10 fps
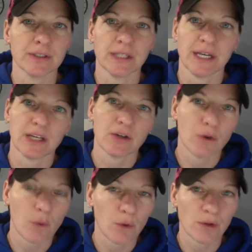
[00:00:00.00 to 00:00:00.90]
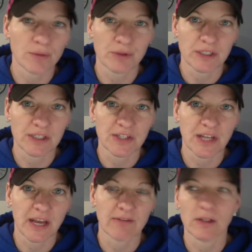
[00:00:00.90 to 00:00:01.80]
Like corn really doesn't
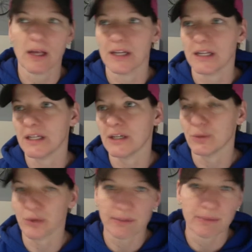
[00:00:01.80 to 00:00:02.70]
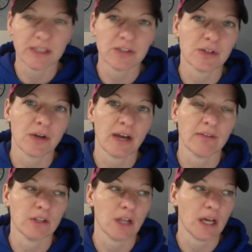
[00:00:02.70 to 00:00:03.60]
have a lot in it. Green beans don't have
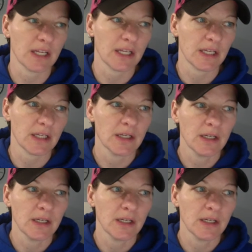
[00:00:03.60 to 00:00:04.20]
a lot in it.